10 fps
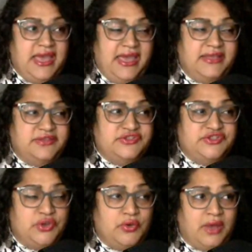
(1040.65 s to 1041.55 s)
And
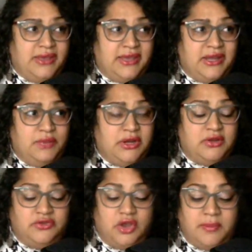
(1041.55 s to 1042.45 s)
so I kind of wanted to
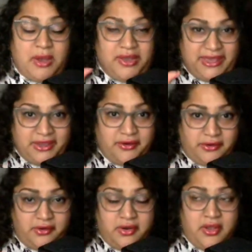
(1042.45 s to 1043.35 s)
talk about
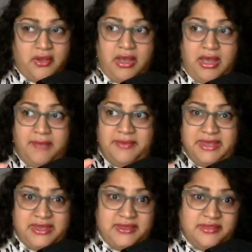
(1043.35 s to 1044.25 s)
anger,
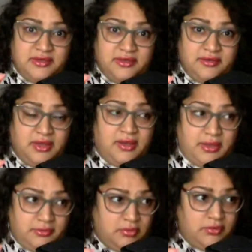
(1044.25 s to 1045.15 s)
in the
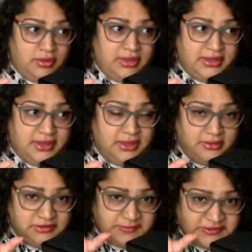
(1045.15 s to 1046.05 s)
eh,
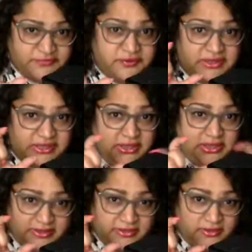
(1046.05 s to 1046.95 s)
specifically
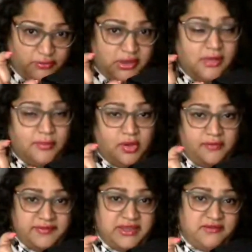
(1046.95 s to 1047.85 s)
in the realm of
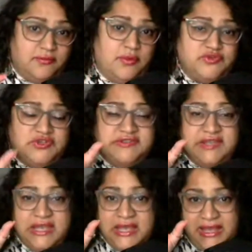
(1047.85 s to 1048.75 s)
negative emotions
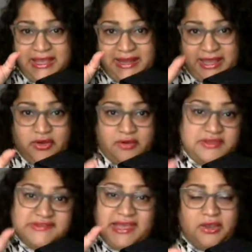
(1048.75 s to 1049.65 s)
and anger,
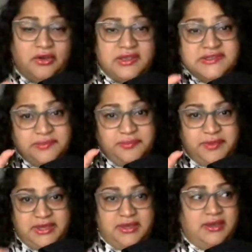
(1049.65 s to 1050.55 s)
because anger is a
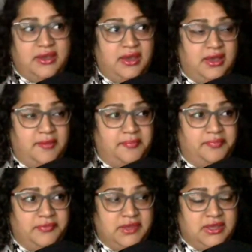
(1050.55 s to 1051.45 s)
big
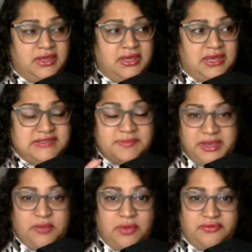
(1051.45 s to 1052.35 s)

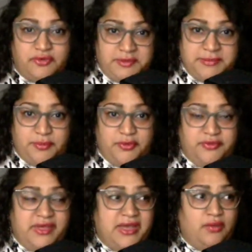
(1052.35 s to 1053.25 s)
one for people
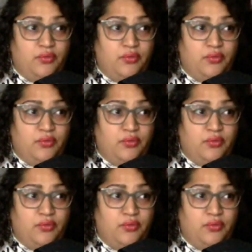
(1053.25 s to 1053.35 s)
that